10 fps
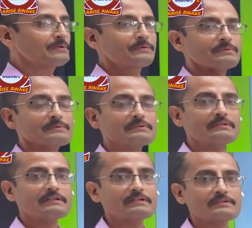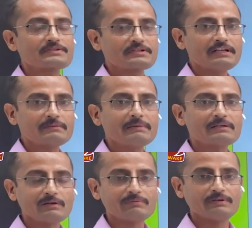to the statement
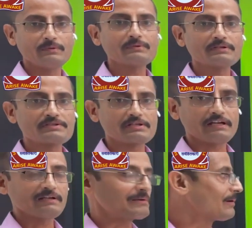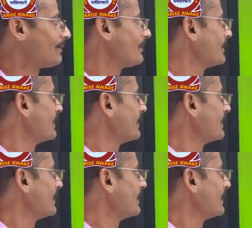of Newton's second law,